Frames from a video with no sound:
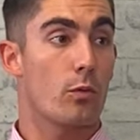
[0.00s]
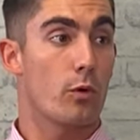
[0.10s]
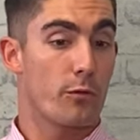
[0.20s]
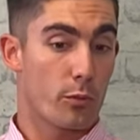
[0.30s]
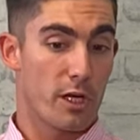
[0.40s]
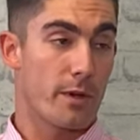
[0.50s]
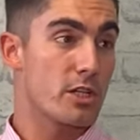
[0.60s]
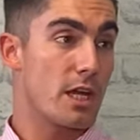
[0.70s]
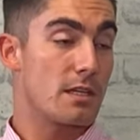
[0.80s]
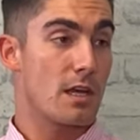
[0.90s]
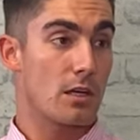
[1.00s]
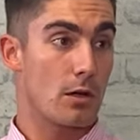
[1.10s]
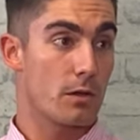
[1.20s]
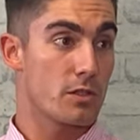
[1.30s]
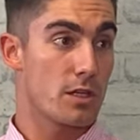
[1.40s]
would have pretty much had
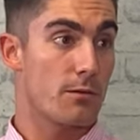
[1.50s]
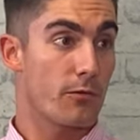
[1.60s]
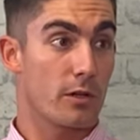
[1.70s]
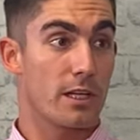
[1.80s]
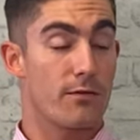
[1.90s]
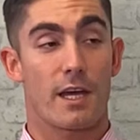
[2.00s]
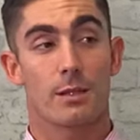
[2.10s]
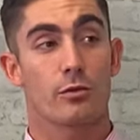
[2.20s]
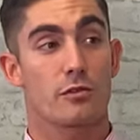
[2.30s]
technology freely available